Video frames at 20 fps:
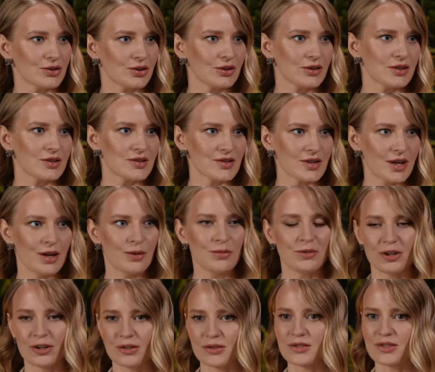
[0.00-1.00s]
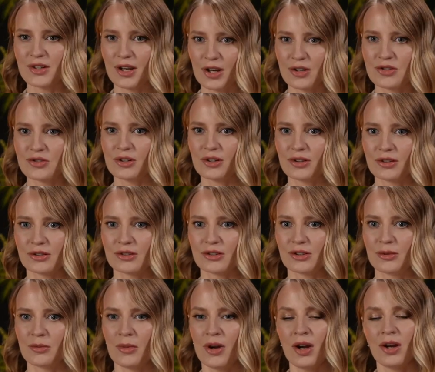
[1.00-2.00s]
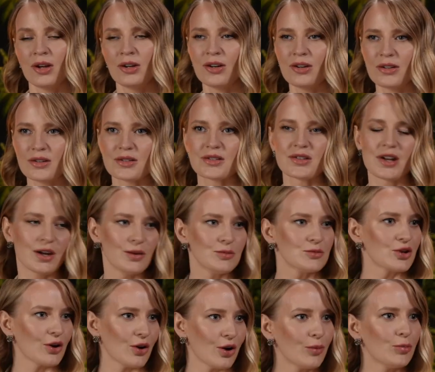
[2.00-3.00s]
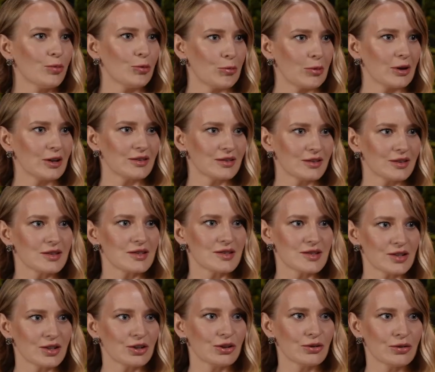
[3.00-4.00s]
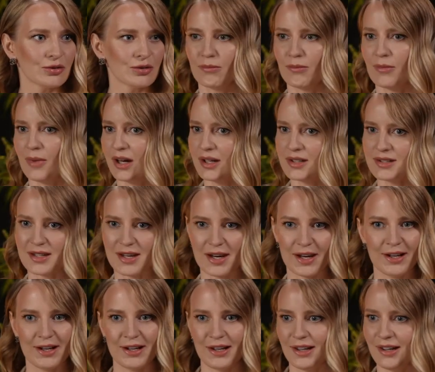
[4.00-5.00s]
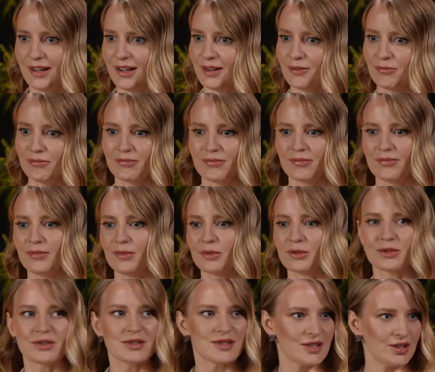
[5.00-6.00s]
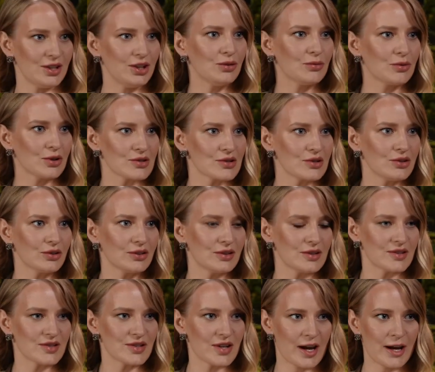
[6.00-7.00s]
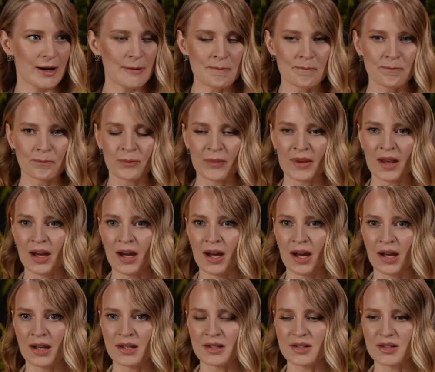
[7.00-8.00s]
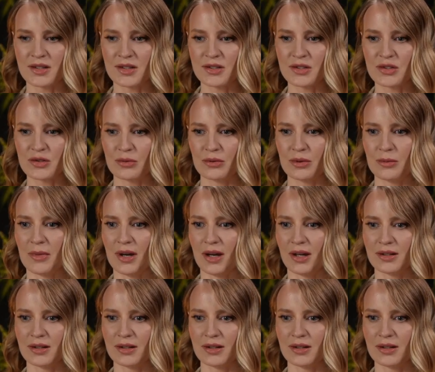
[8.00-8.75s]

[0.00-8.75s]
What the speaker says: doing the same, schedule, doing not the same job, but still my daily routine was looked the same. And since we